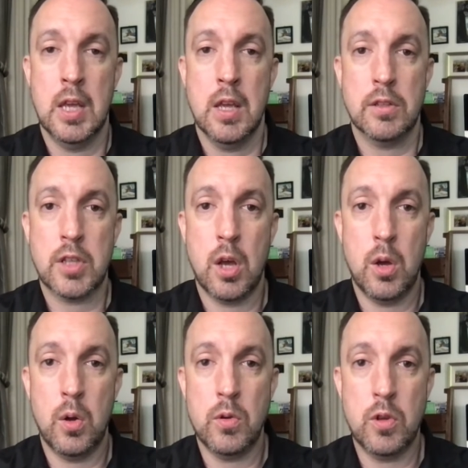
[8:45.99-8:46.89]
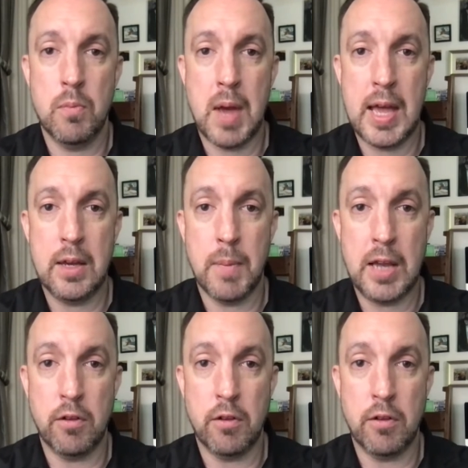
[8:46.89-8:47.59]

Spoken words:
So you may or may not